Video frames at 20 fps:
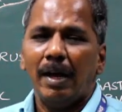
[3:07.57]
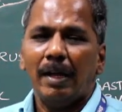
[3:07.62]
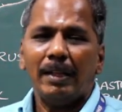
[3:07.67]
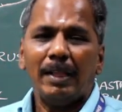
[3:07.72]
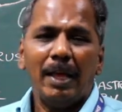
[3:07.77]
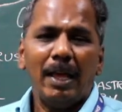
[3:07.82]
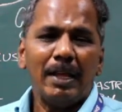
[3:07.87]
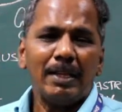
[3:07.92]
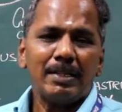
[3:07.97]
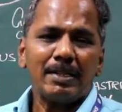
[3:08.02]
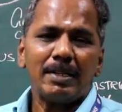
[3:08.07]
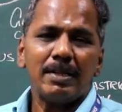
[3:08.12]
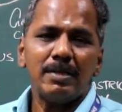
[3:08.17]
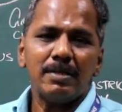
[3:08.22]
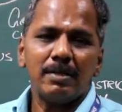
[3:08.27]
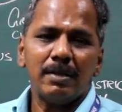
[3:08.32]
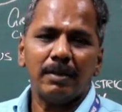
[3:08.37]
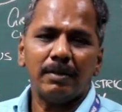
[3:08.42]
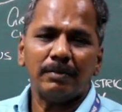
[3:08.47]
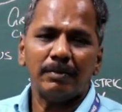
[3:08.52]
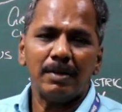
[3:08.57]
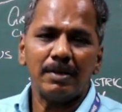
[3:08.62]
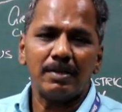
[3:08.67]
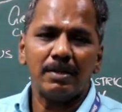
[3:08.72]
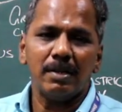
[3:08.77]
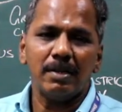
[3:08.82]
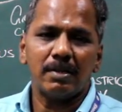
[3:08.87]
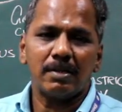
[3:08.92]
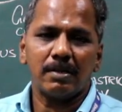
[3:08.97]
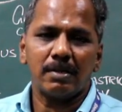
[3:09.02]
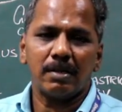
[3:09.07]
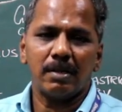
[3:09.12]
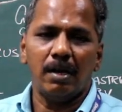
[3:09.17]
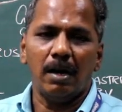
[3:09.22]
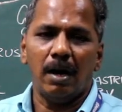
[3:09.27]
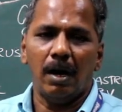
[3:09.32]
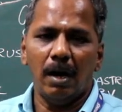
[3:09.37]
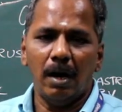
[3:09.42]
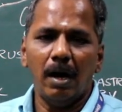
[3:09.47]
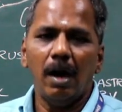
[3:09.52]
The extrinsic muscles
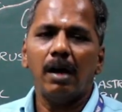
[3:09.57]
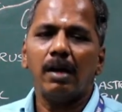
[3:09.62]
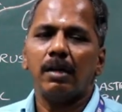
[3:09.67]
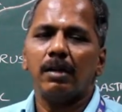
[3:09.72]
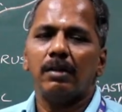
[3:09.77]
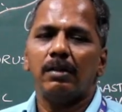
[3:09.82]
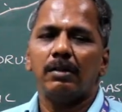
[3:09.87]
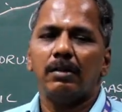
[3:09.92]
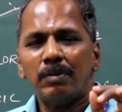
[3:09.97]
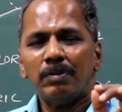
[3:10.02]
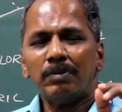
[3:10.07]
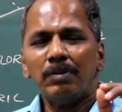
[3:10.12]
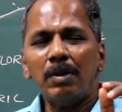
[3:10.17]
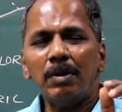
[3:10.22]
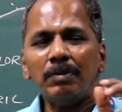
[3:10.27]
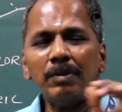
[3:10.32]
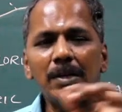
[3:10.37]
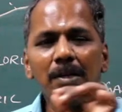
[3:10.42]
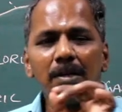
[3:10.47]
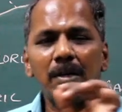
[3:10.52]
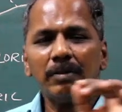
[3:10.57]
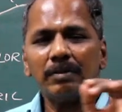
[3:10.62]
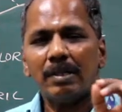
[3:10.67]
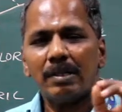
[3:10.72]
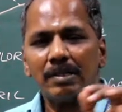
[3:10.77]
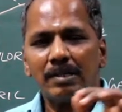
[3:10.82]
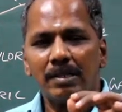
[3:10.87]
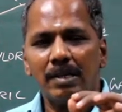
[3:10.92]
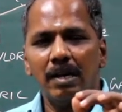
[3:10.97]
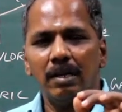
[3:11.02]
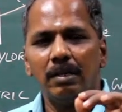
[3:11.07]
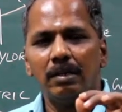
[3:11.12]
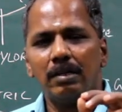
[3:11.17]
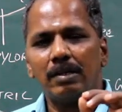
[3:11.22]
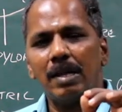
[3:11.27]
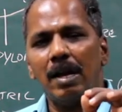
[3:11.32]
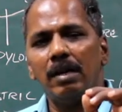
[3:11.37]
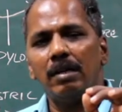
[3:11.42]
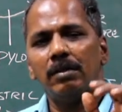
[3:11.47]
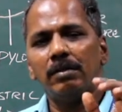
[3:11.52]
are movement of the tongue,
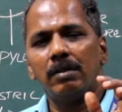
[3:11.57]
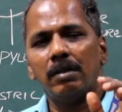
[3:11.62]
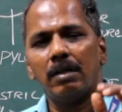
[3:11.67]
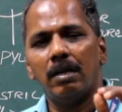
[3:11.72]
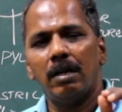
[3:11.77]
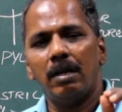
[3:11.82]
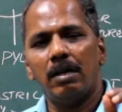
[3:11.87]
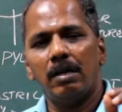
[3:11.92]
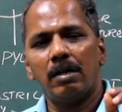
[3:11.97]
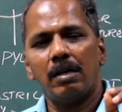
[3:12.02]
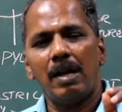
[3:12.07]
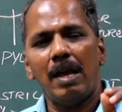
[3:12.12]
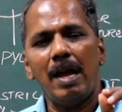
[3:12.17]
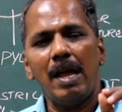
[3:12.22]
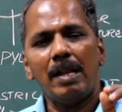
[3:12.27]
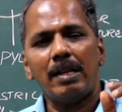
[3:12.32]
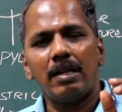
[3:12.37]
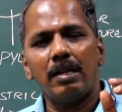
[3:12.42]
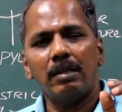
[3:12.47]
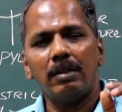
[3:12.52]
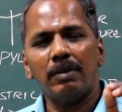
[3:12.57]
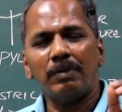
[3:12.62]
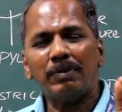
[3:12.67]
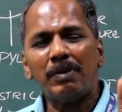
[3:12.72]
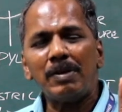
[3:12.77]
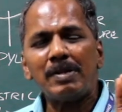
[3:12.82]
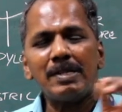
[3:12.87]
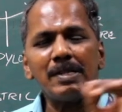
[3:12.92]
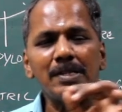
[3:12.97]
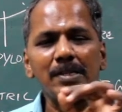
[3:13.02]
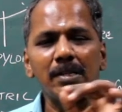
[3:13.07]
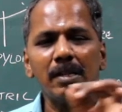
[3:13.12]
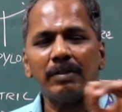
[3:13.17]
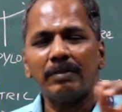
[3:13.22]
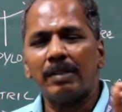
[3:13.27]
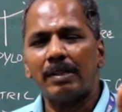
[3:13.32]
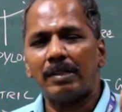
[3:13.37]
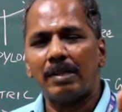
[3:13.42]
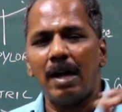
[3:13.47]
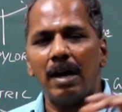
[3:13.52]
or altering the position
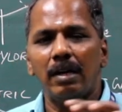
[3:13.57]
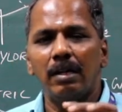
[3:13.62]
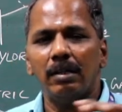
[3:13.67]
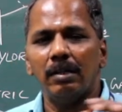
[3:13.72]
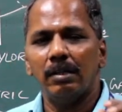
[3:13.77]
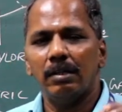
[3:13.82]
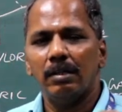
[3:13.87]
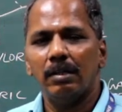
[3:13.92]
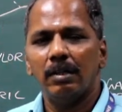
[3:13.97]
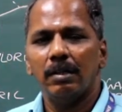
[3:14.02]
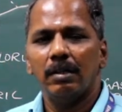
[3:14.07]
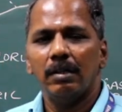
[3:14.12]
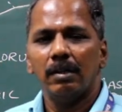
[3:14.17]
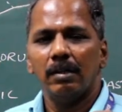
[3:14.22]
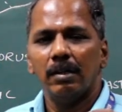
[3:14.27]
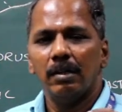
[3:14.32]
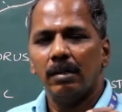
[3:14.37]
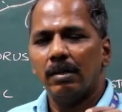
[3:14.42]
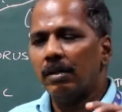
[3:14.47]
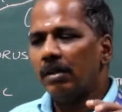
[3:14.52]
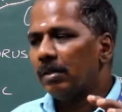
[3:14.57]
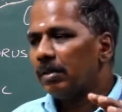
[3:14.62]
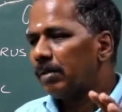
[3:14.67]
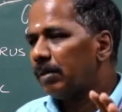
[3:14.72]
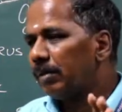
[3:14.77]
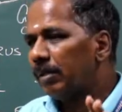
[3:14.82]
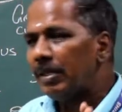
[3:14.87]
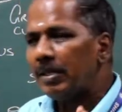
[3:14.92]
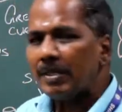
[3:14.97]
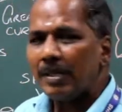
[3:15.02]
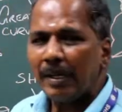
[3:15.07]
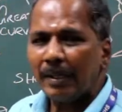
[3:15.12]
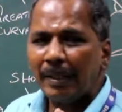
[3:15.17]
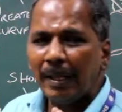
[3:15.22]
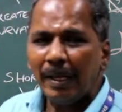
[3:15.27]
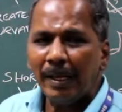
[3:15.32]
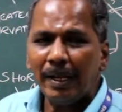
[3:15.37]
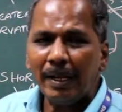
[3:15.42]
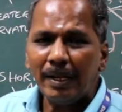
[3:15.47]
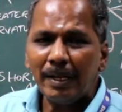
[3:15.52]
of the tongue. So these are
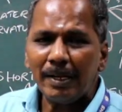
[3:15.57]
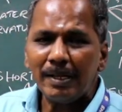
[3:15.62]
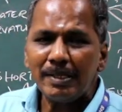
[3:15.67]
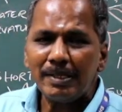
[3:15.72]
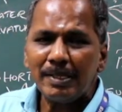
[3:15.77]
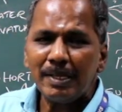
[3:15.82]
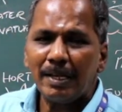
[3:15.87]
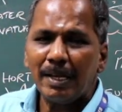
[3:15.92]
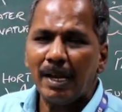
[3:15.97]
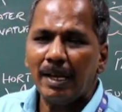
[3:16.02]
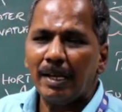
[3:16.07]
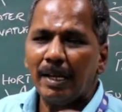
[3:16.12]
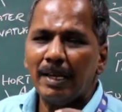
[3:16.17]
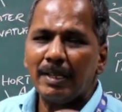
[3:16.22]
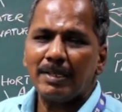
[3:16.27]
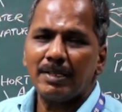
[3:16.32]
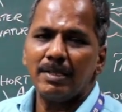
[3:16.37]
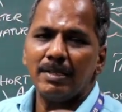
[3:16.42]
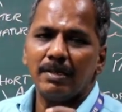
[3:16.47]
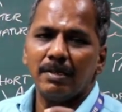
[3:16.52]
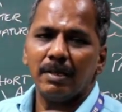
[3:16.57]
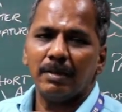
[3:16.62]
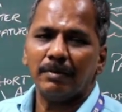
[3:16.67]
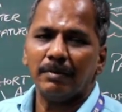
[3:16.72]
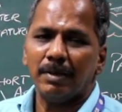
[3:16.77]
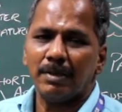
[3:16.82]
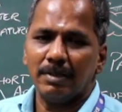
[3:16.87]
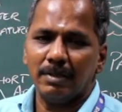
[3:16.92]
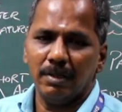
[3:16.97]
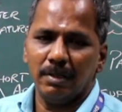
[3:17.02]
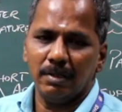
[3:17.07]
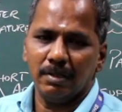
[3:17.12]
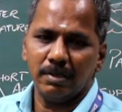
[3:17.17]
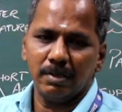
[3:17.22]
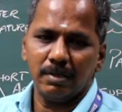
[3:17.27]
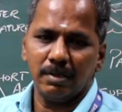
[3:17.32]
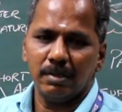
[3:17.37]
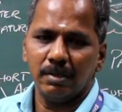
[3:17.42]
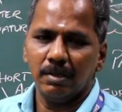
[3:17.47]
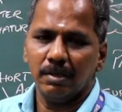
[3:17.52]
the intrinsic and extrinsic
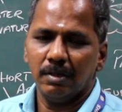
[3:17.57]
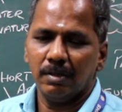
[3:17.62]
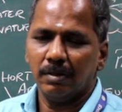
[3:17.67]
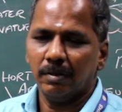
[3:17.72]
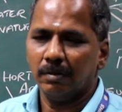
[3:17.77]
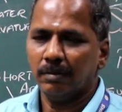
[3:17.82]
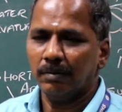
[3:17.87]
muscles.